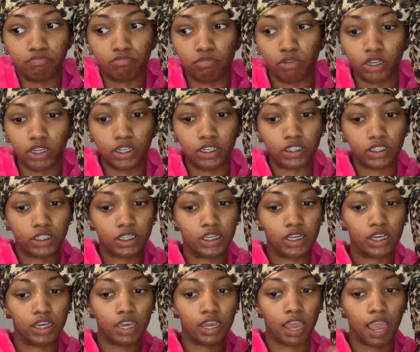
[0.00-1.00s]
we're gonna
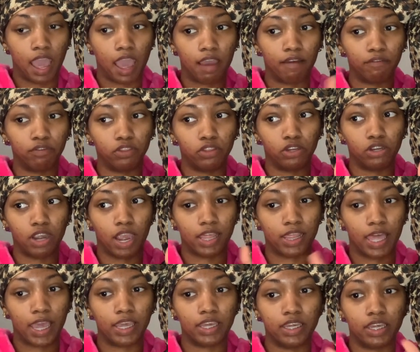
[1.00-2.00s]
see after i
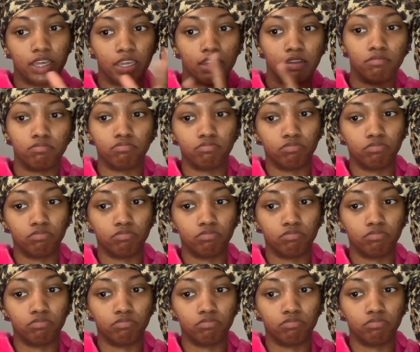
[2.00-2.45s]
like get